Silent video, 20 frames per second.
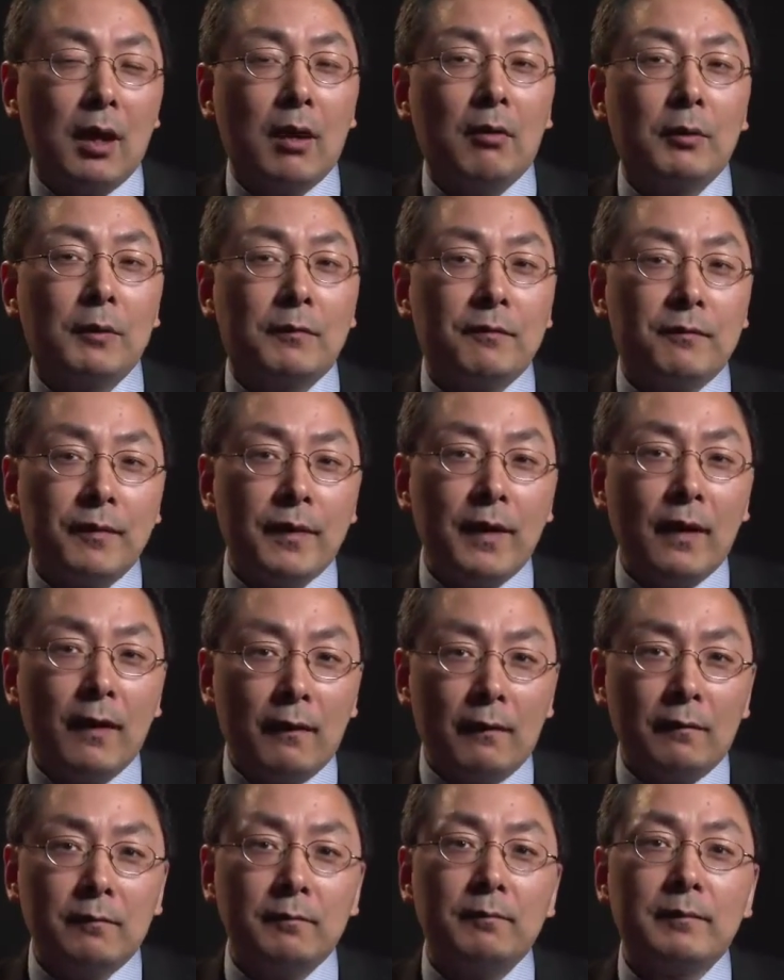would
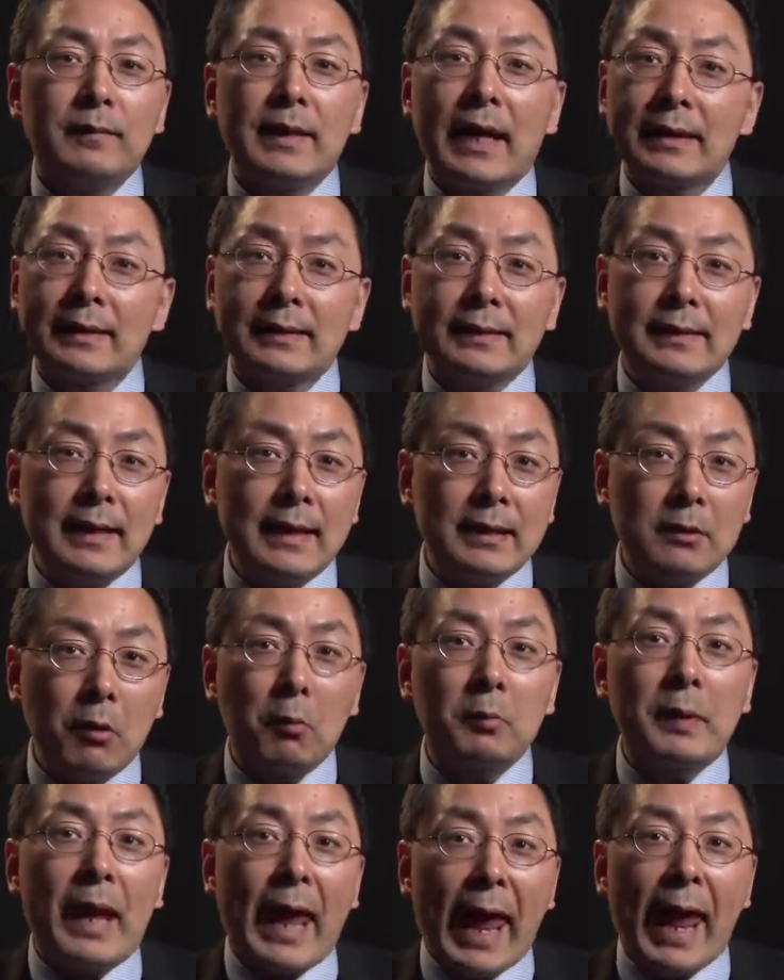feel that they
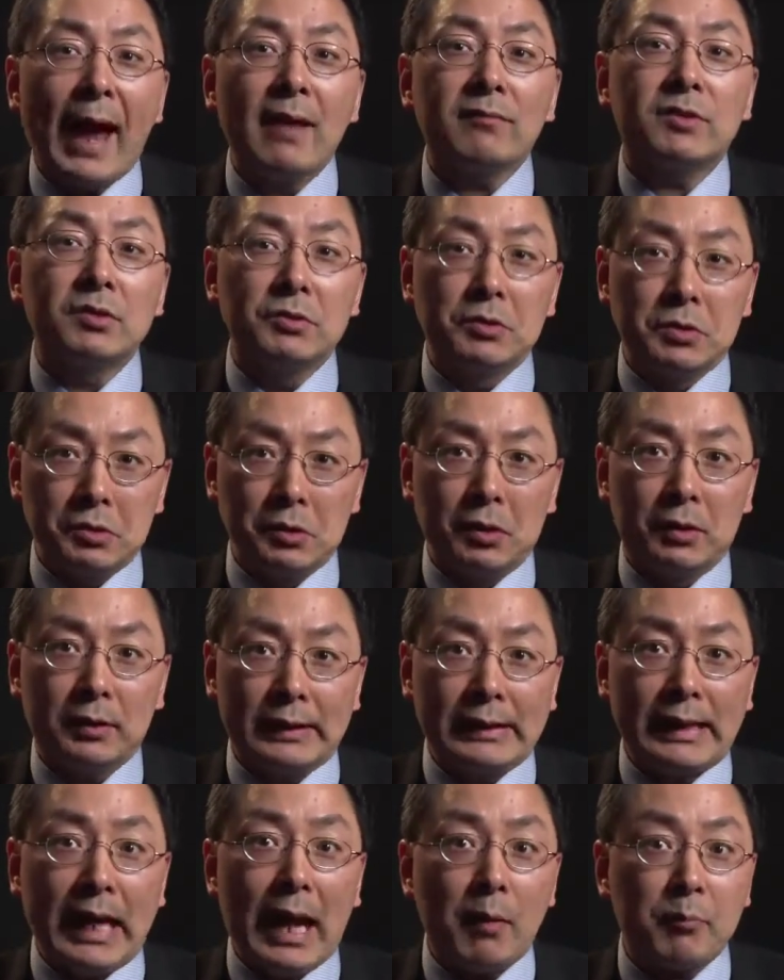don't have to
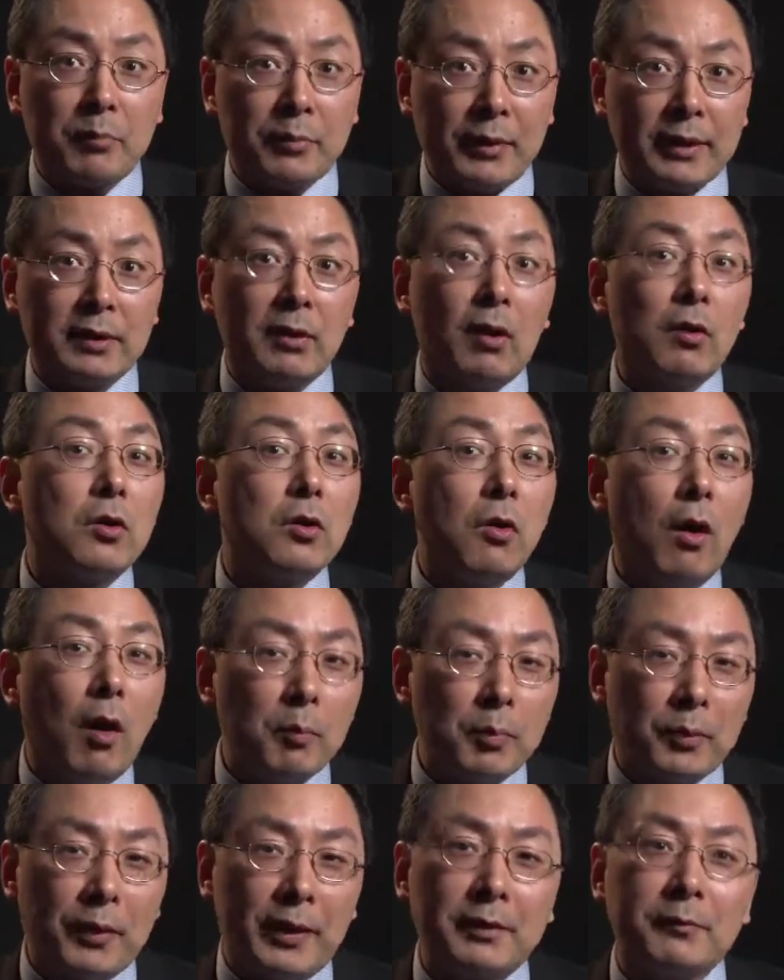collaborate or
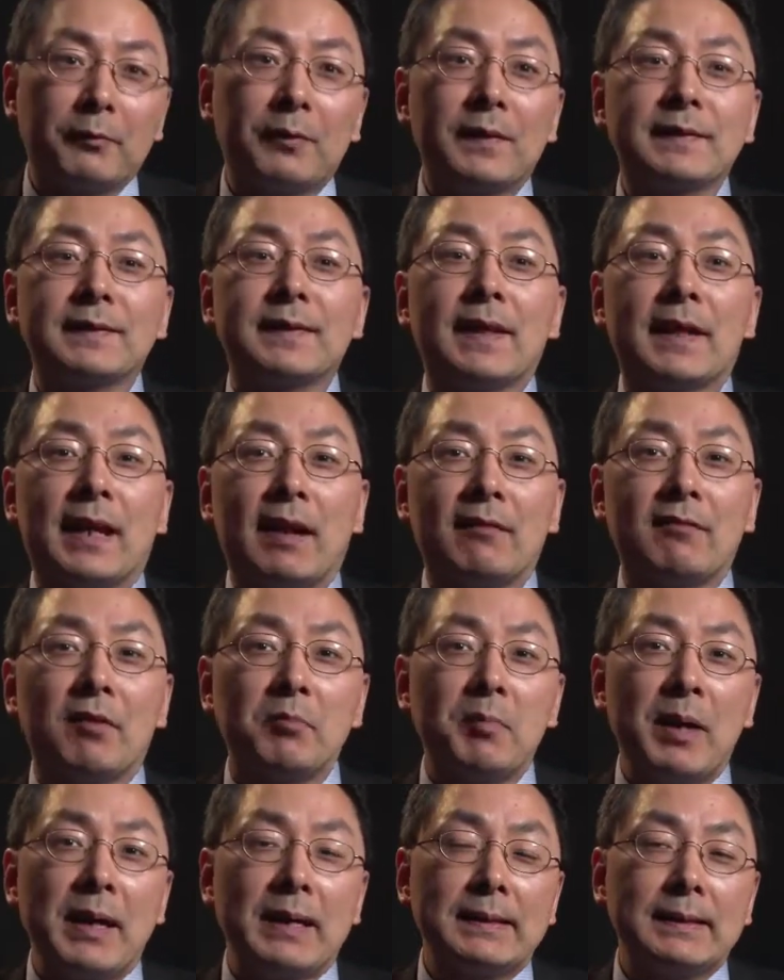cooperate with the
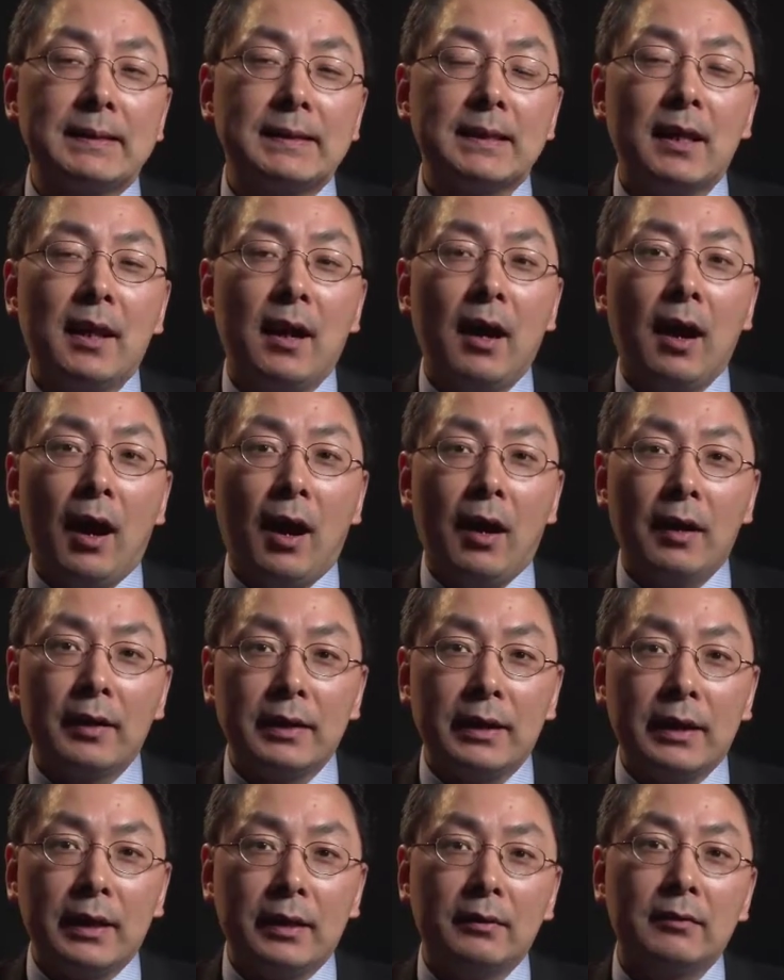government
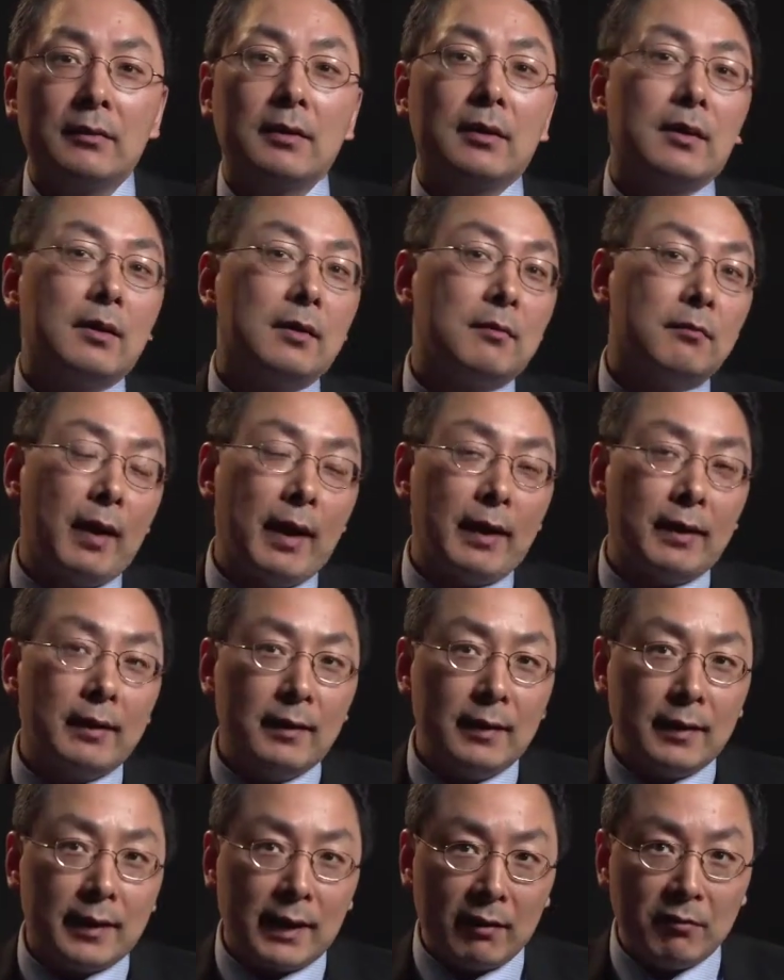in
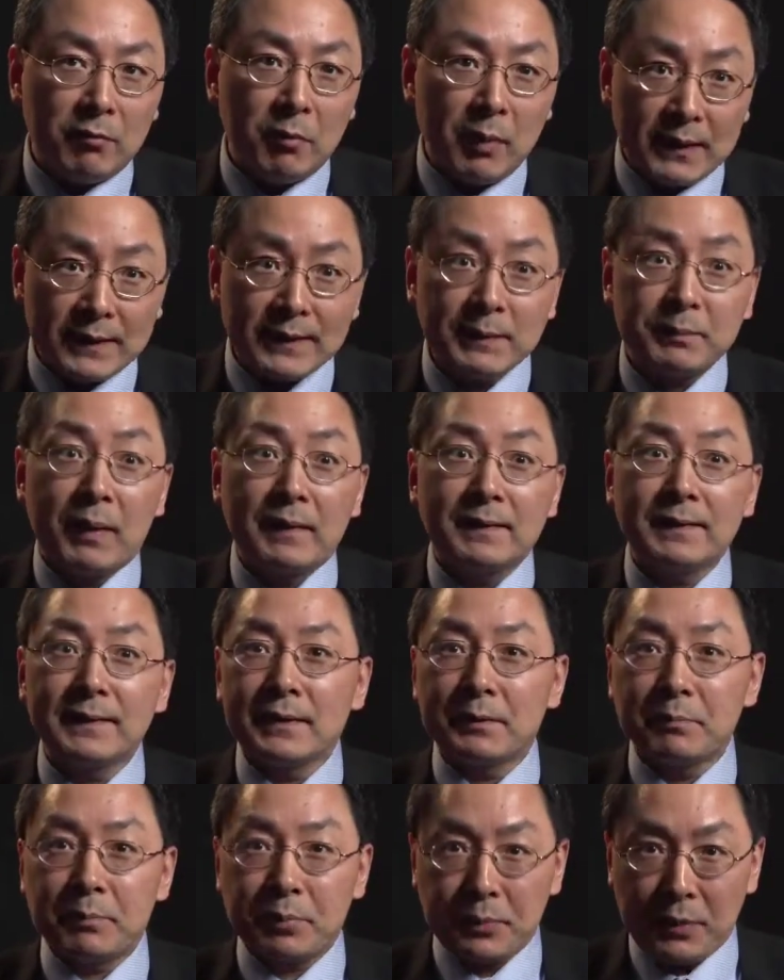
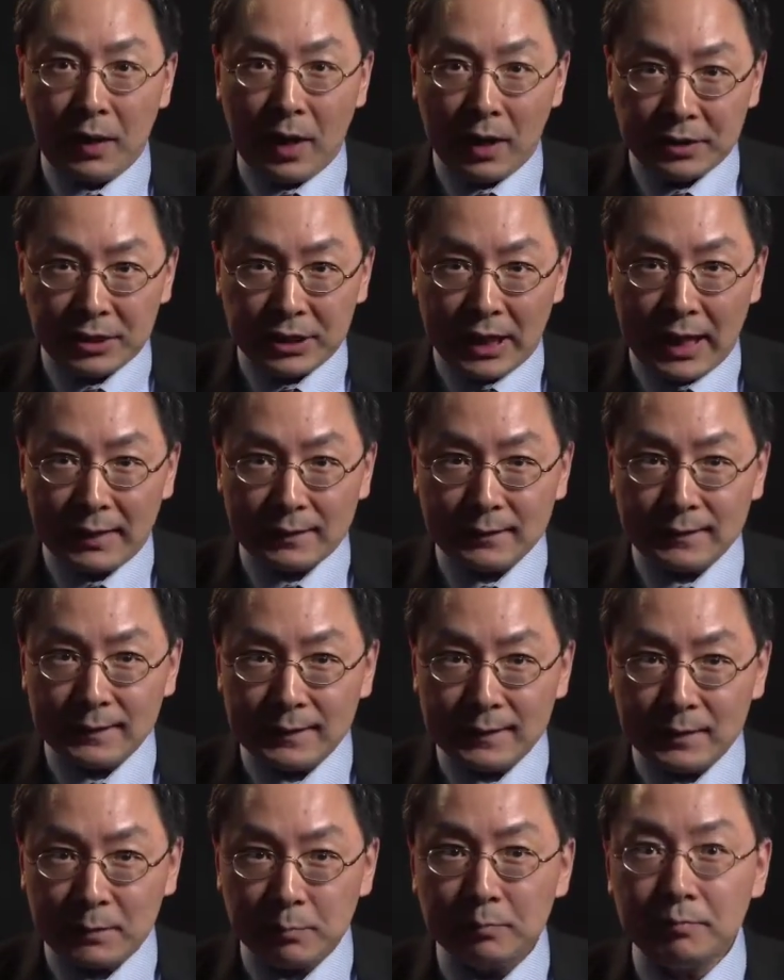government-sponsored
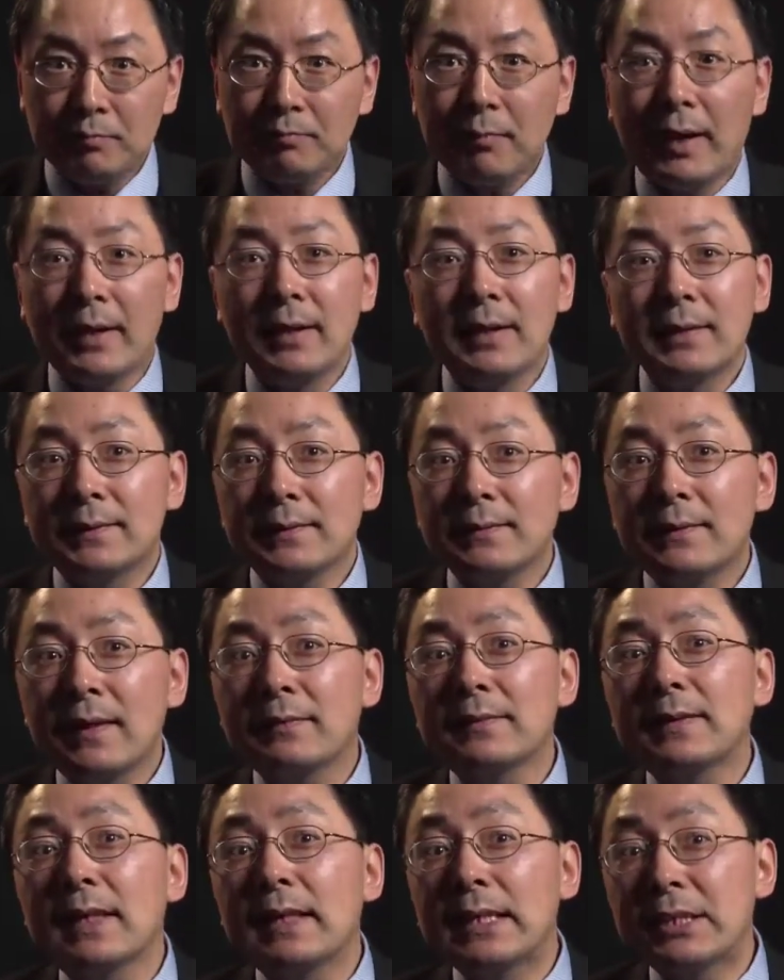projects. Right? So
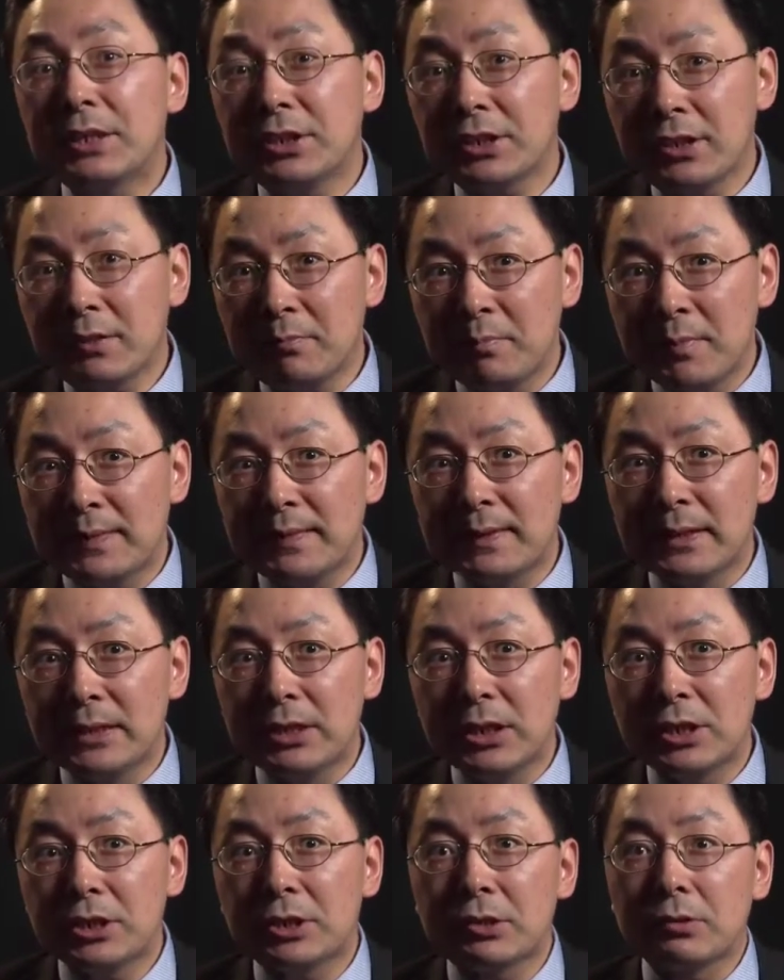there's a
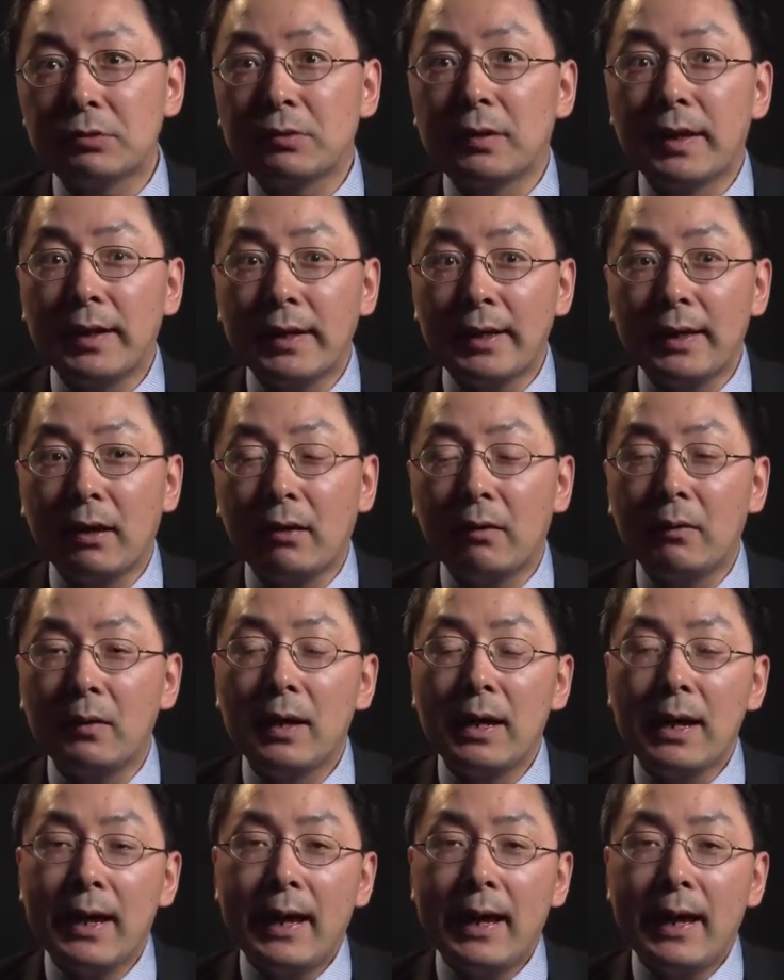legitimacy issue here.